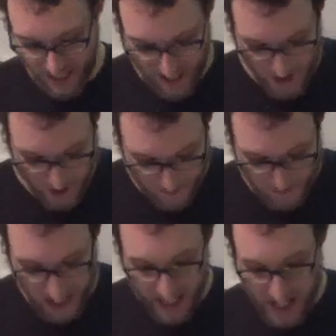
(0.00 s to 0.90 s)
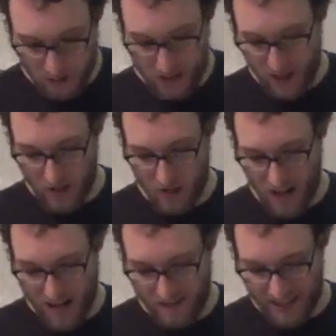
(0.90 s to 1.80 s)
Um, here we start
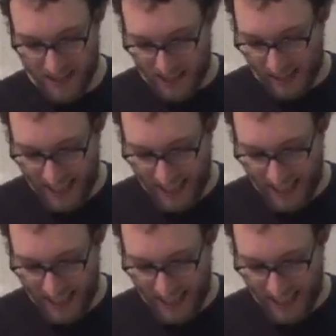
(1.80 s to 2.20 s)
driving